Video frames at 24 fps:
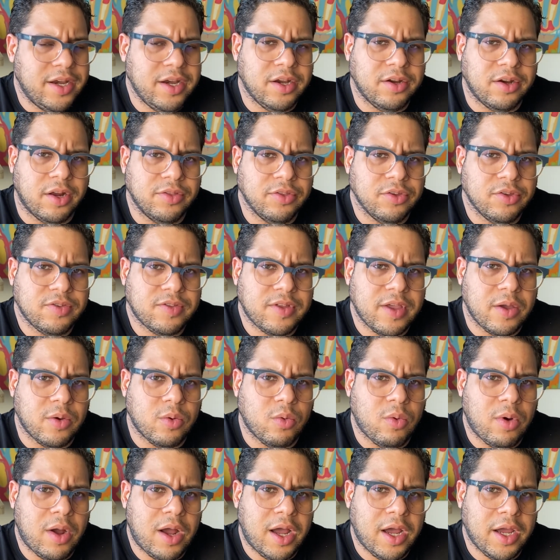understand
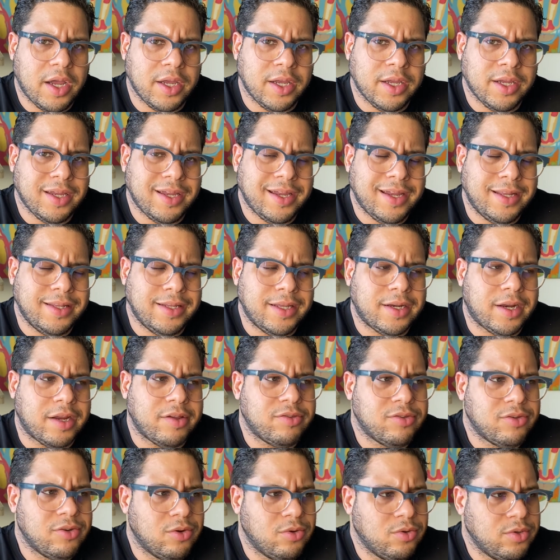why. And then I
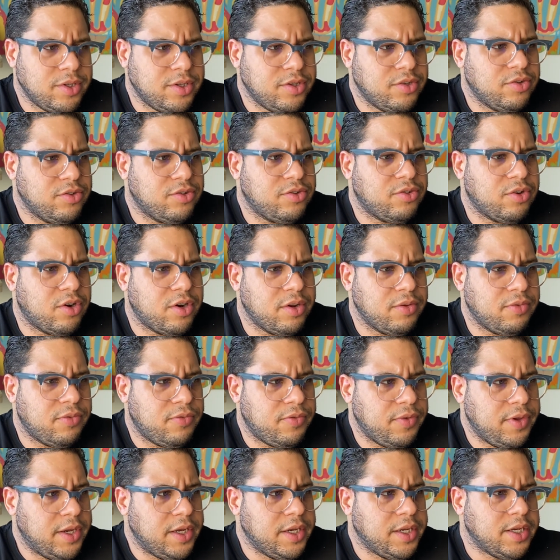slowly just started
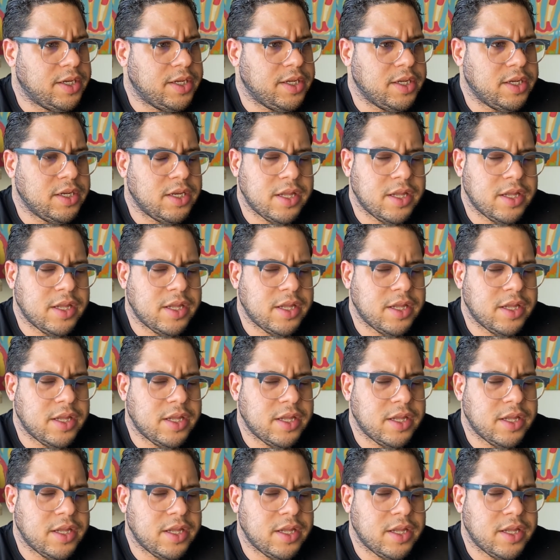feeling it,